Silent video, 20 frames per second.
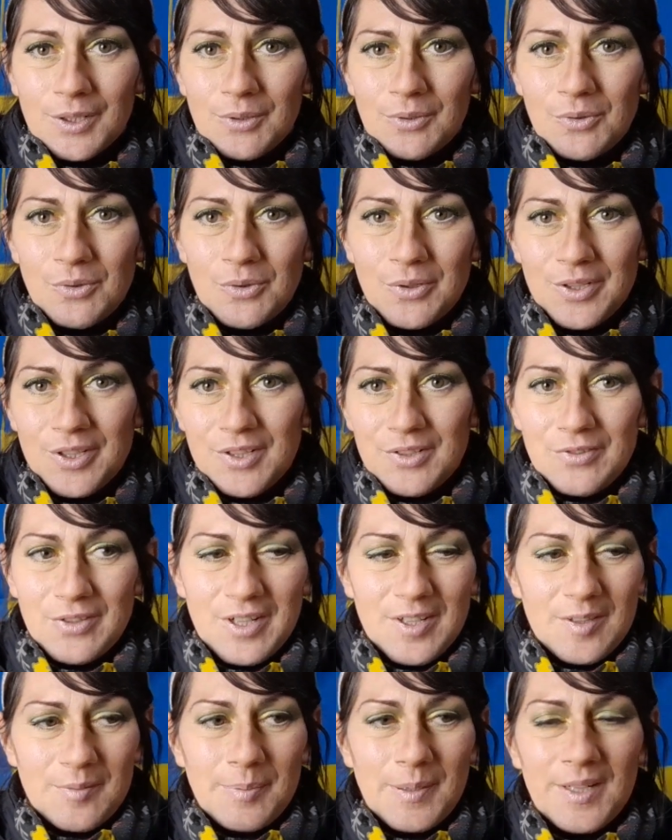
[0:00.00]
or you'd
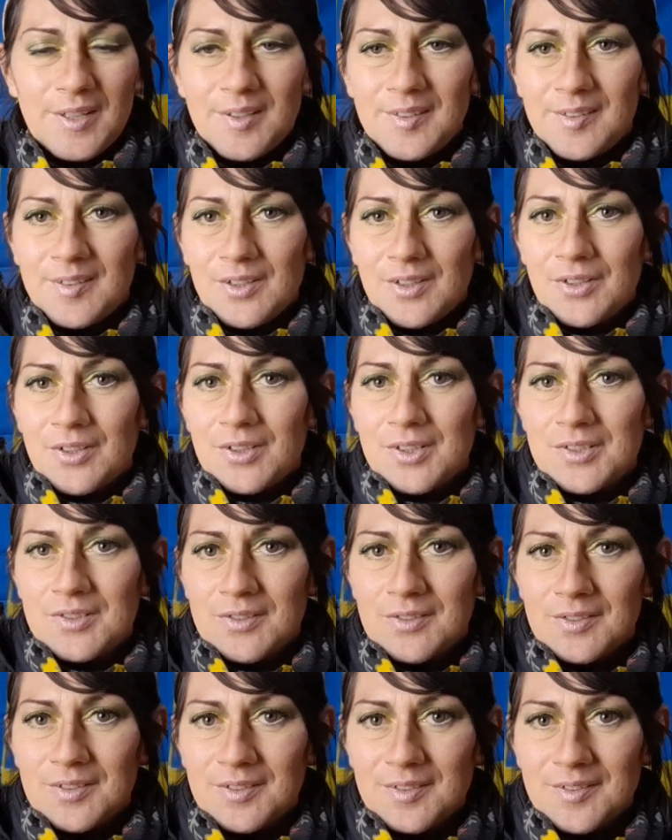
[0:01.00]
rather pay
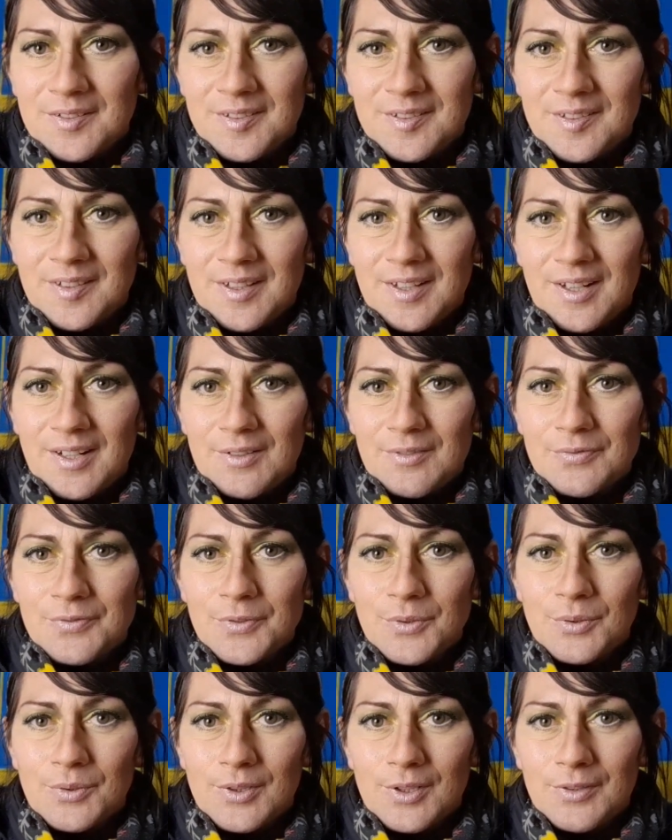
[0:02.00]
$0 and
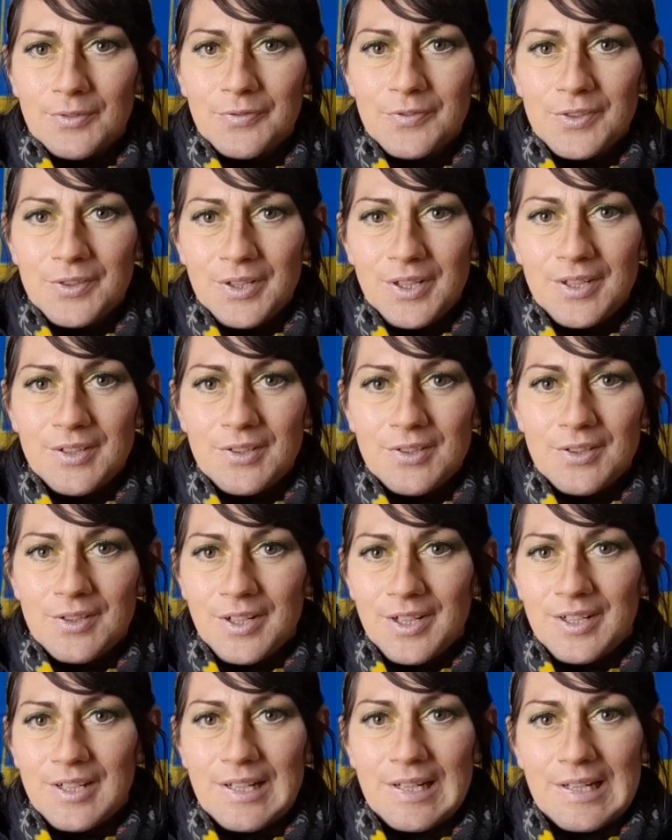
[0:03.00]
fall off, knock your
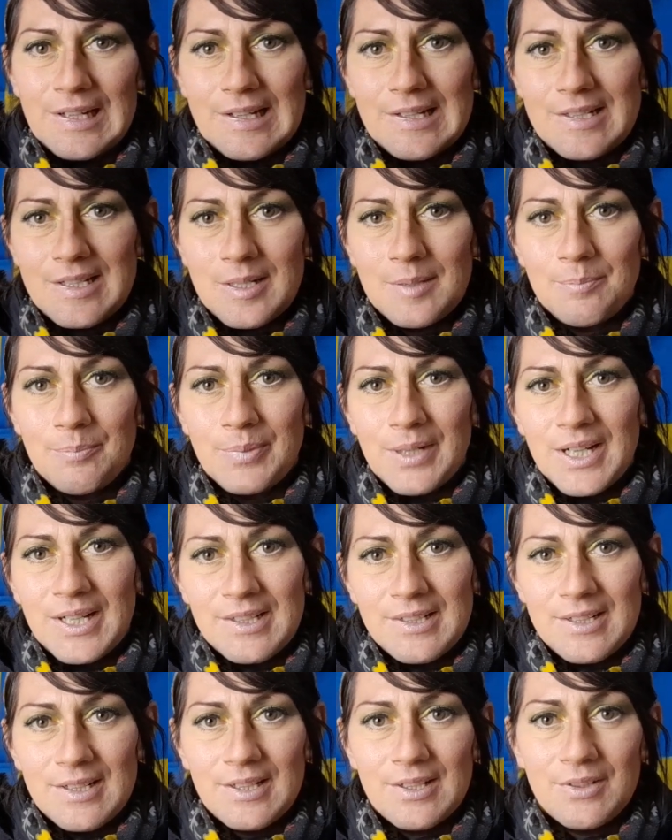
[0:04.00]
noggin, and end up
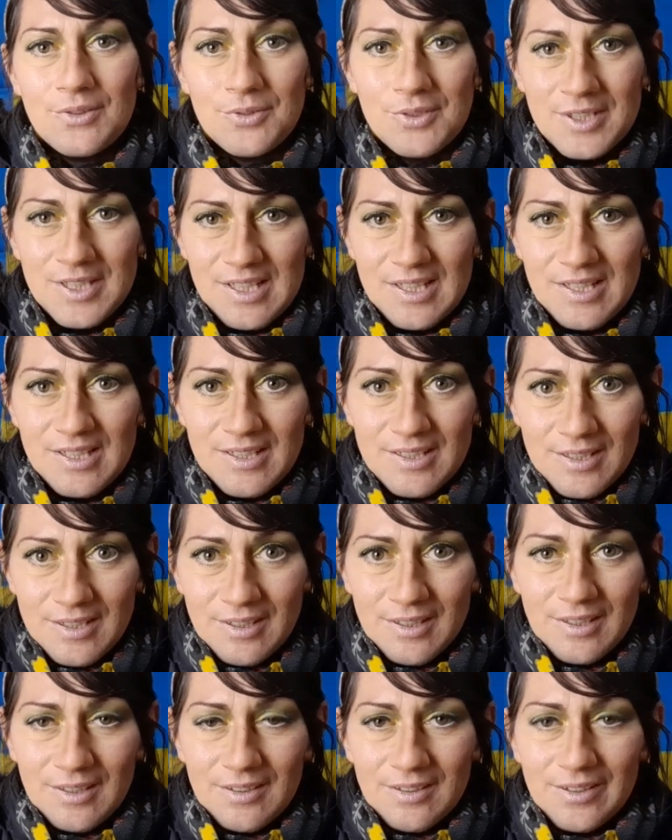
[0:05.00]
brain dead or dead,
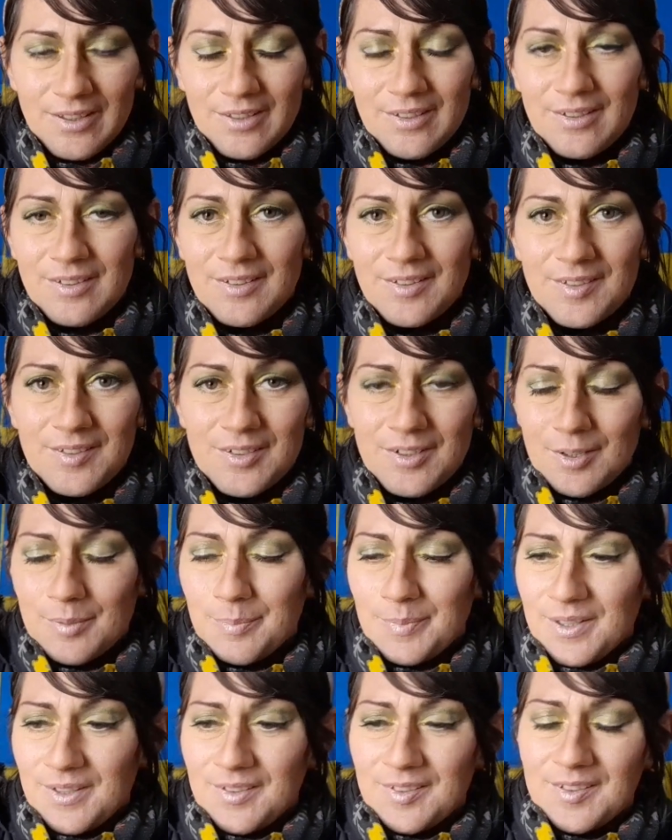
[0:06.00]
like, there's no
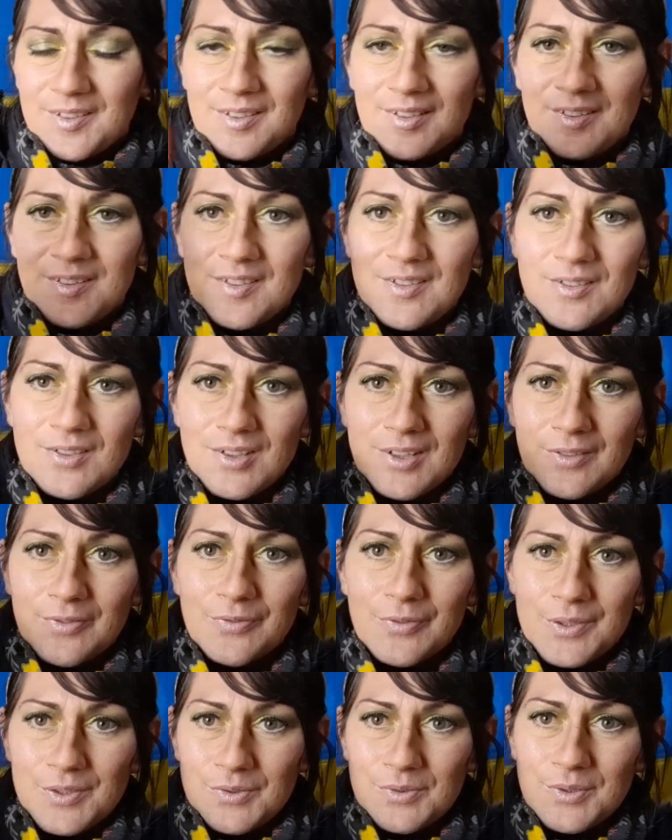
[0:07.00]
comparison. It's your
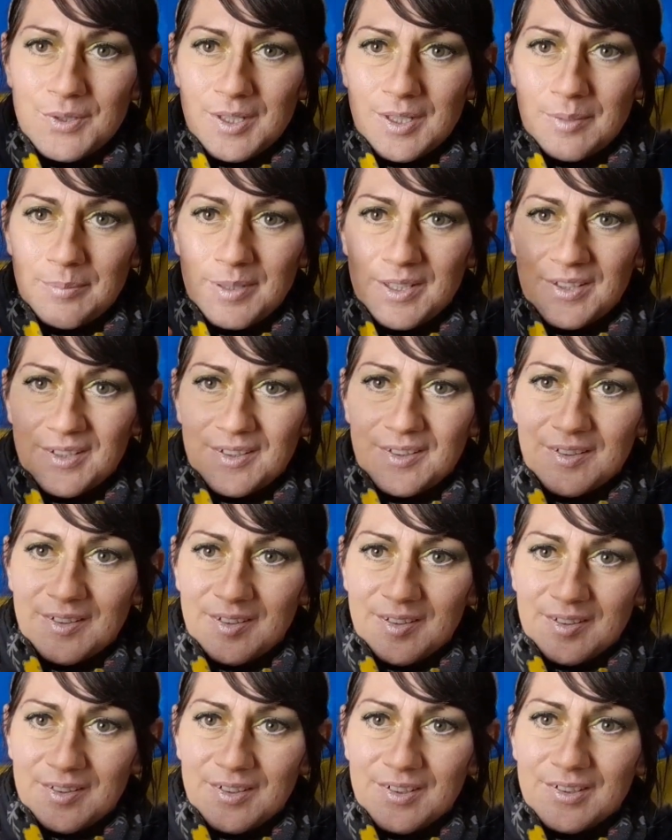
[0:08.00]
life we're talking about.
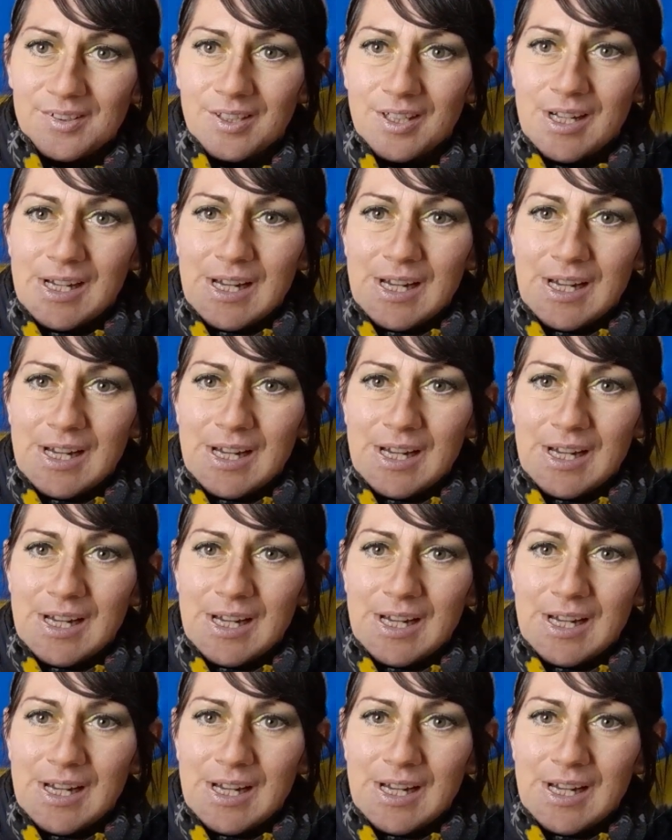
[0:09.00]
So